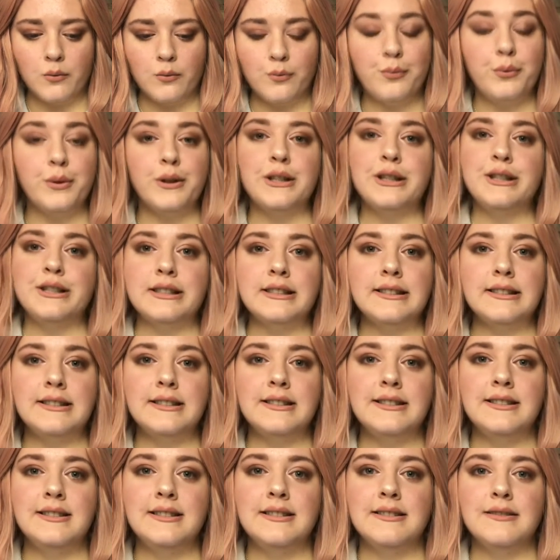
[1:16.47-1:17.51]
which
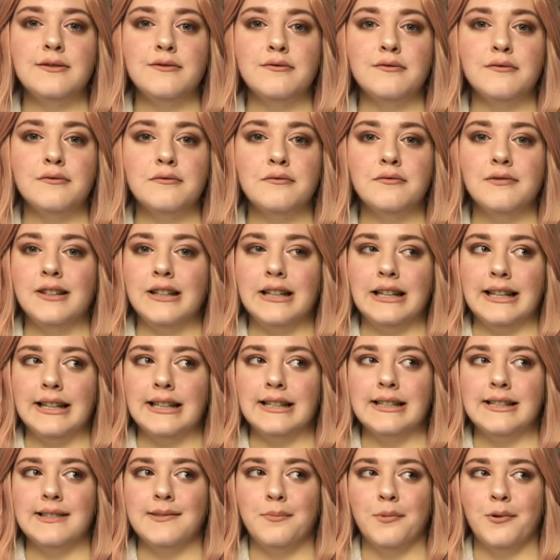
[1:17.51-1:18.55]
is really a
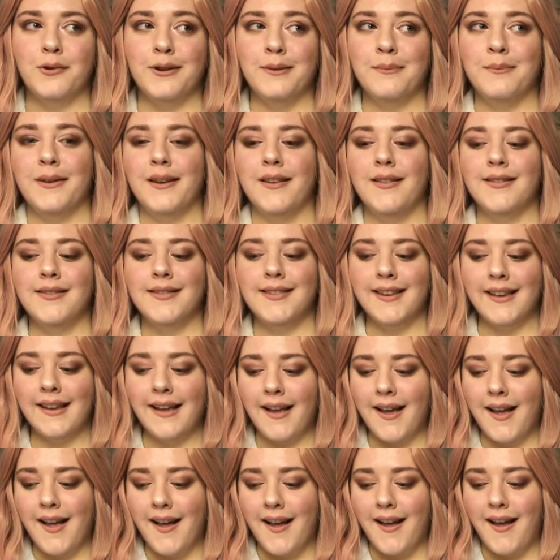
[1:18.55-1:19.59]
disappointment,
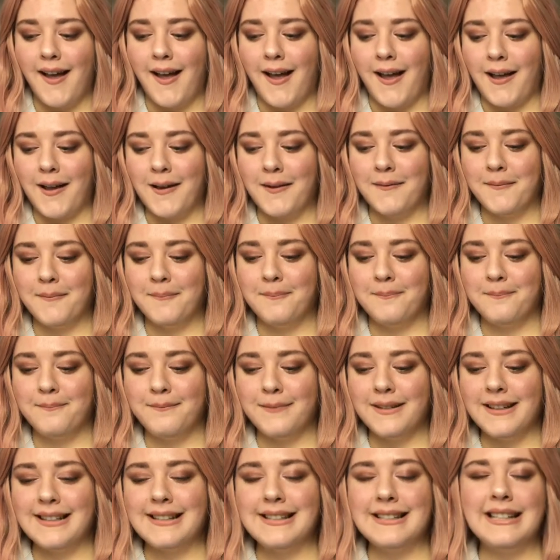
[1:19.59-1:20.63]

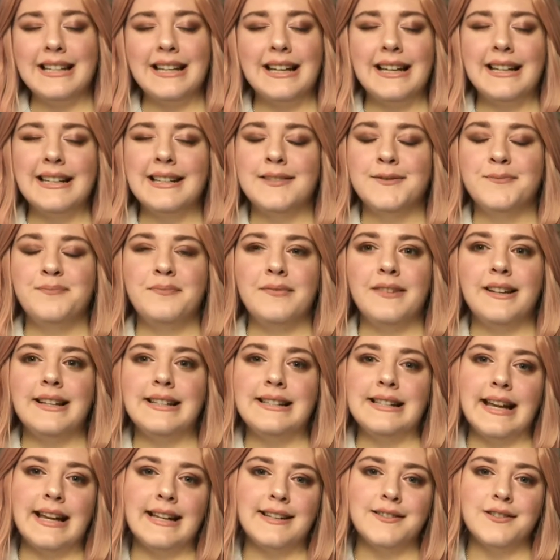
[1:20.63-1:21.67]
because it
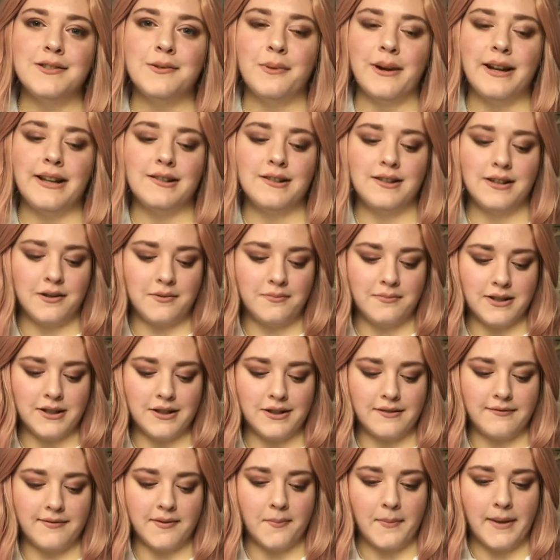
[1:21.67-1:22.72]
takes away so
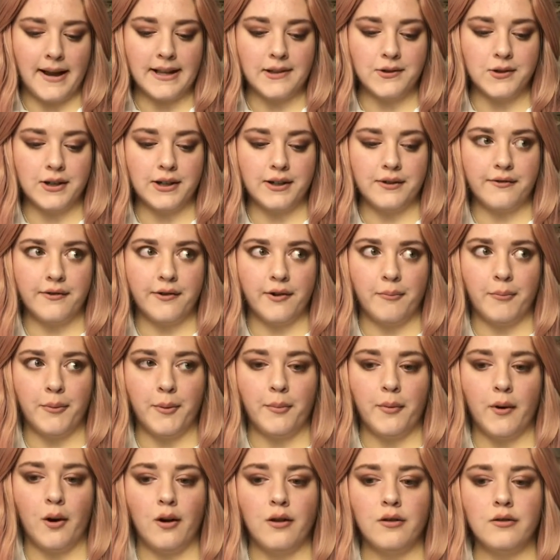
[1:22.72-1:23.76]
much of the magic from the
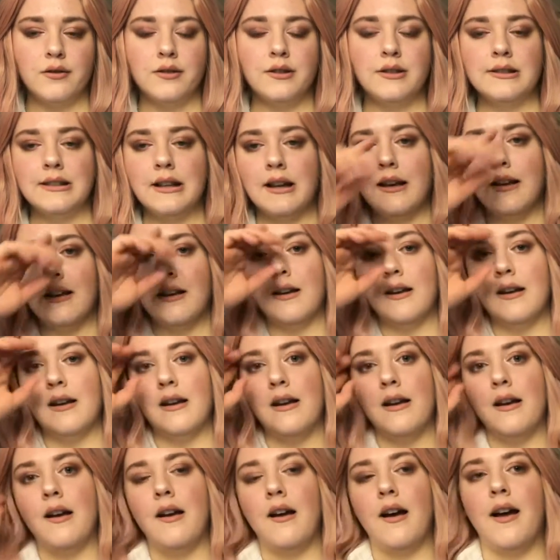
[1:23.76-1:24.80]
box.
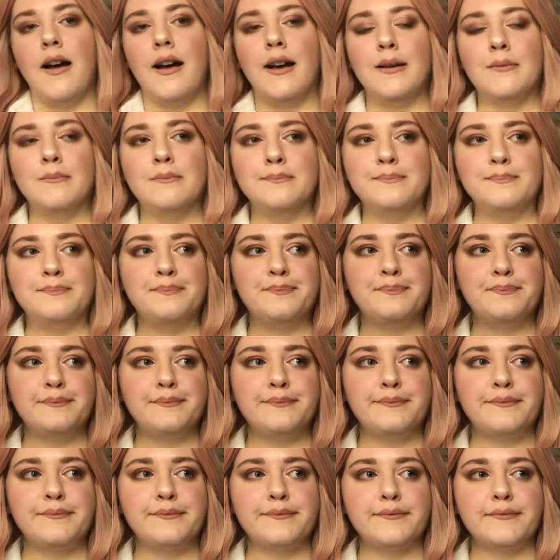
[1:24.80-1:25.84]

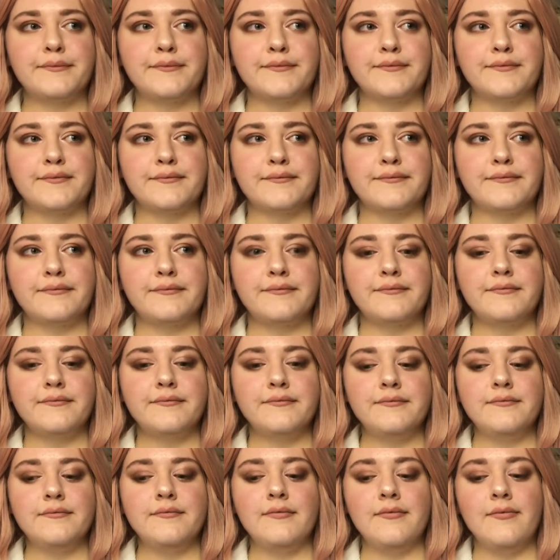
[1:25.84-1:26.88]

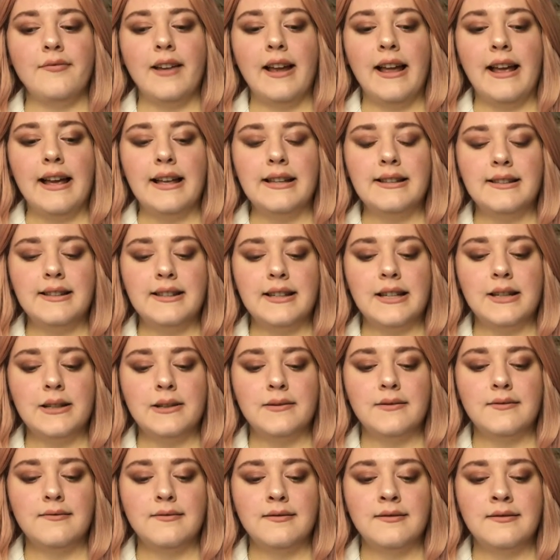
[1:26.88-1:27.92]
And
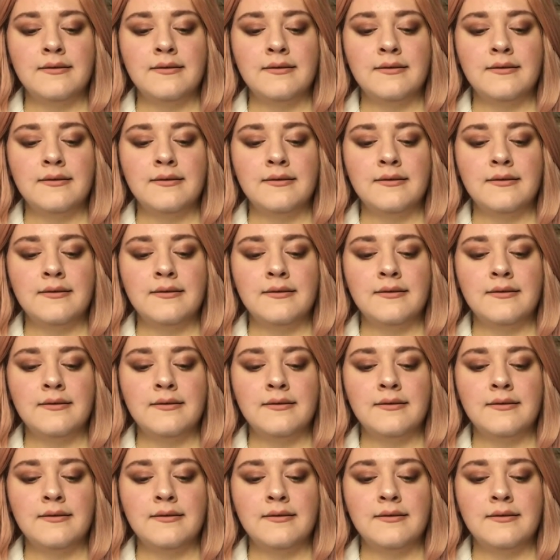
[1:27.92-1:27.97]
so